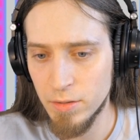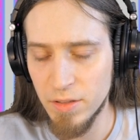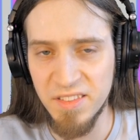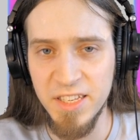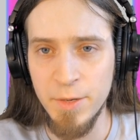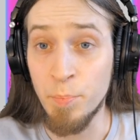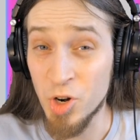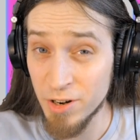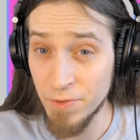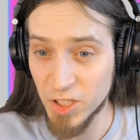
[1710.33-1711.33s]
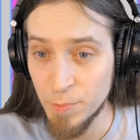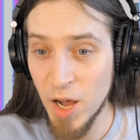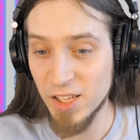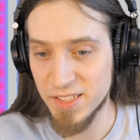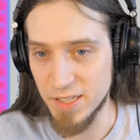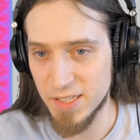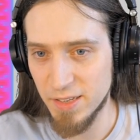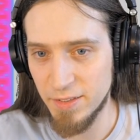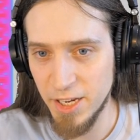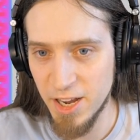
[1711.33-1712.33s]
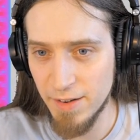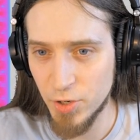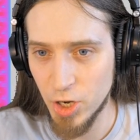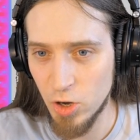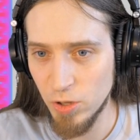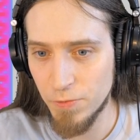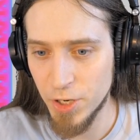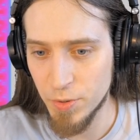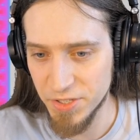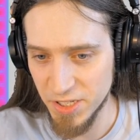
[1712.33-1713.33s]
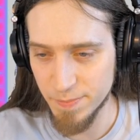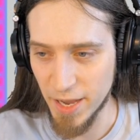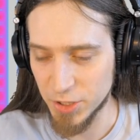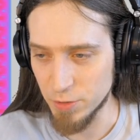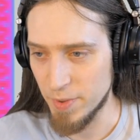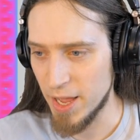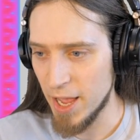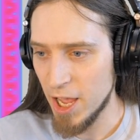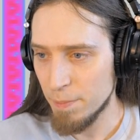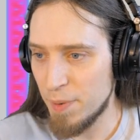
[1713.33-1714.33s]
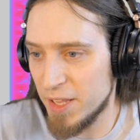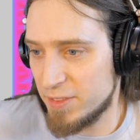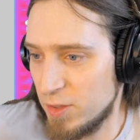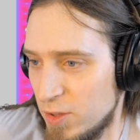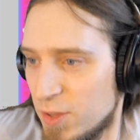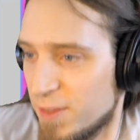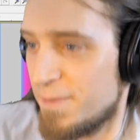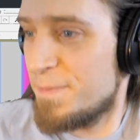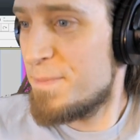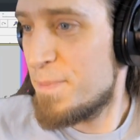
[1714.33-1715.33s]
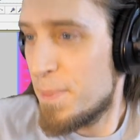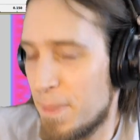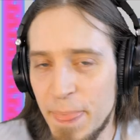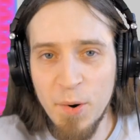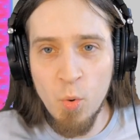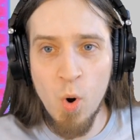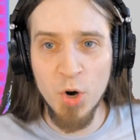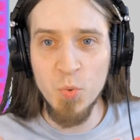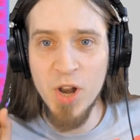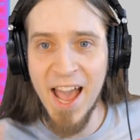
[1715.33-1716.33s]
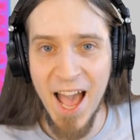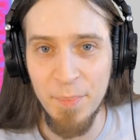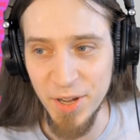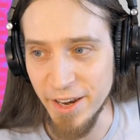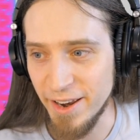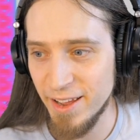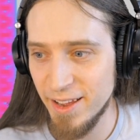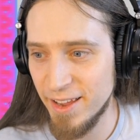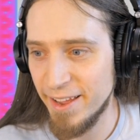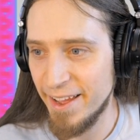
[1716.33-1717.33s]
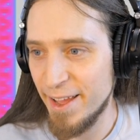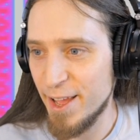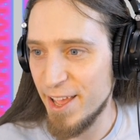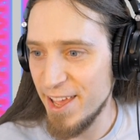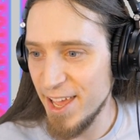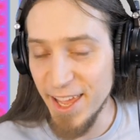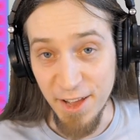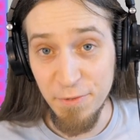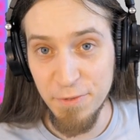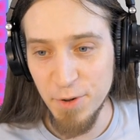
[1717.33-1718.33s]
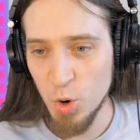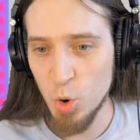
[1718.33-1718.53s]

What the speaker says: the perfect pulses. They cover the whole frequency spectrum. But what would happen if